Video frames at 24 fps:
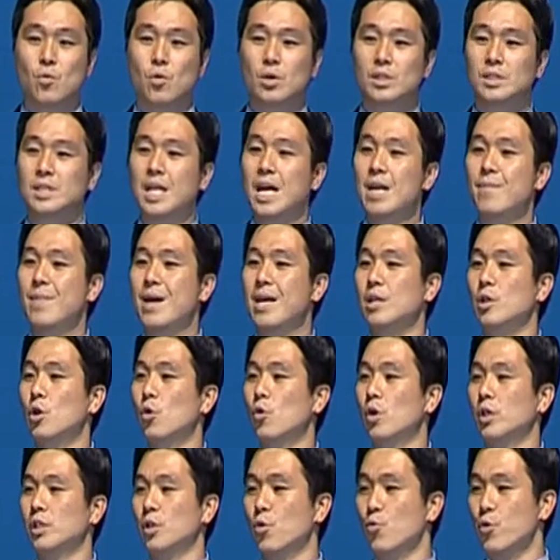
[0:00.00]
time I
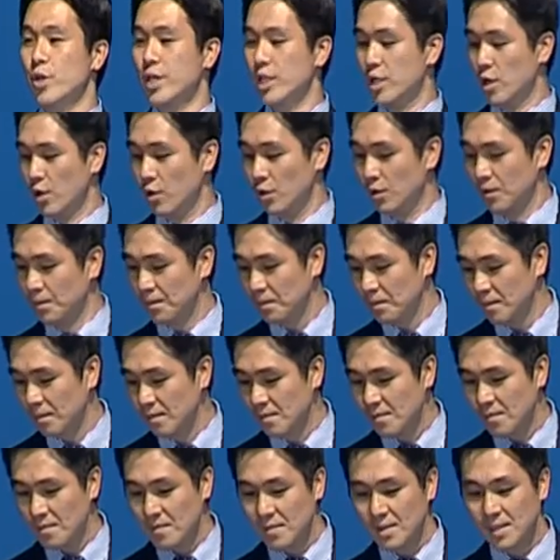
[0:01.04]
lowered the window.
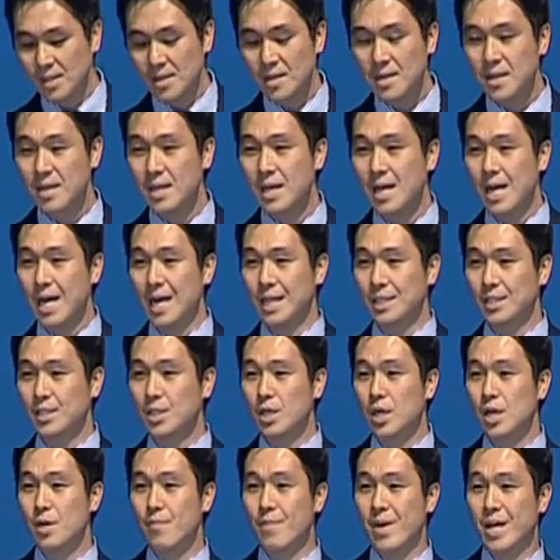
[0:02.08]
I
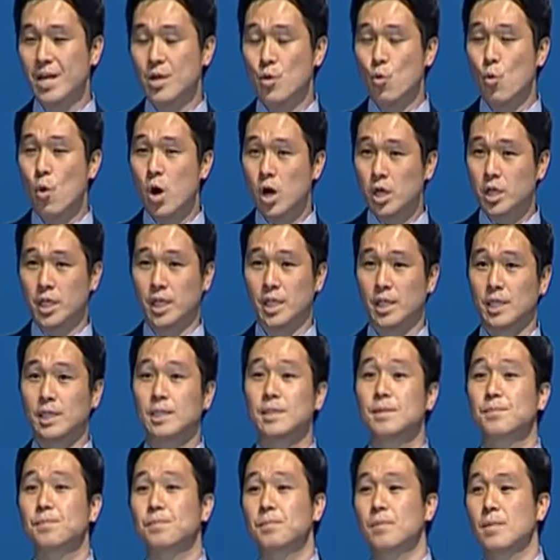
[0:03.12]
saw a man walking.
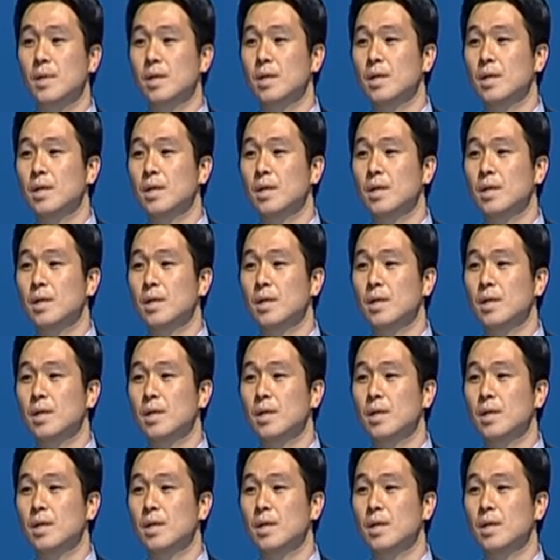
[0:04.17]
I